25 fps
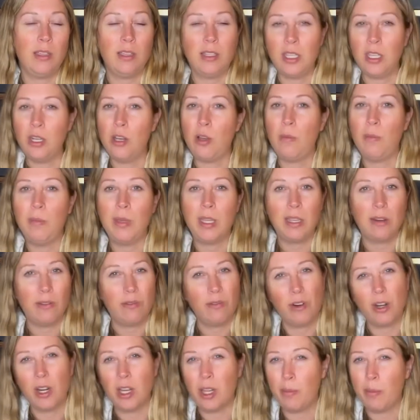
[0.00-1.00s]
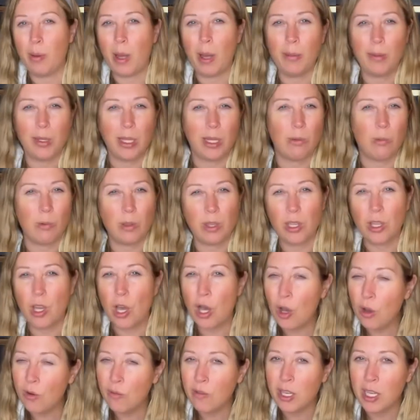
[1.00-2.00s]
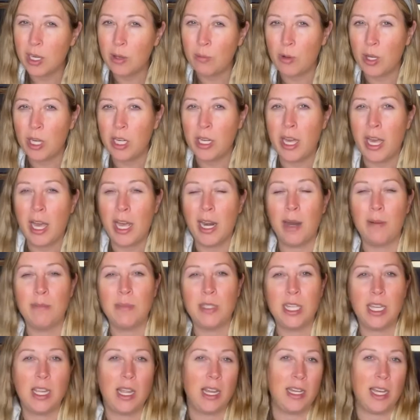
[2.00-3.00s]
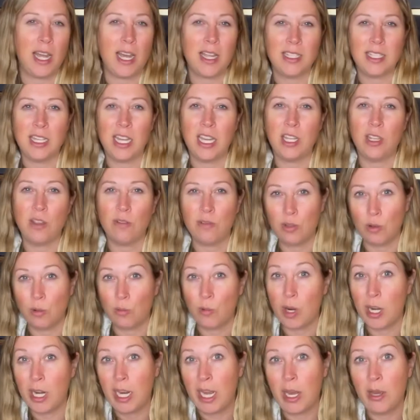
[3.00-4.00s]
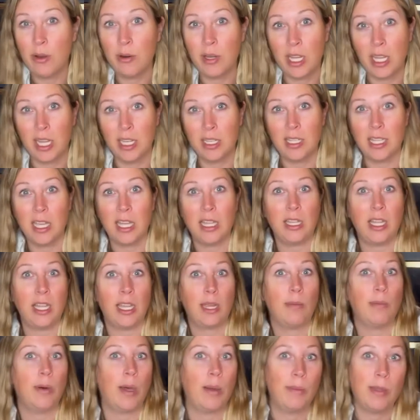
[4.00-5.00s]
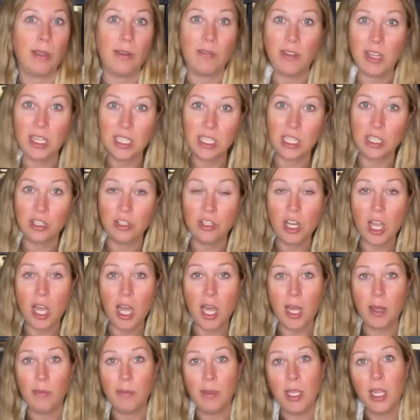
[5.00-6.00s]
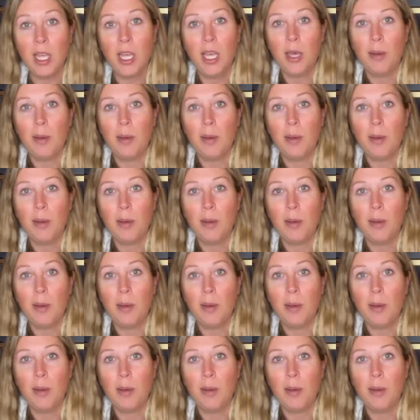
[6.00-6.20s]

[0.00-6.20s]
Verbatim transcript: you know, being in front of the public with COVID and whatnot, I'm not saying you have to run out and get like a public facing job,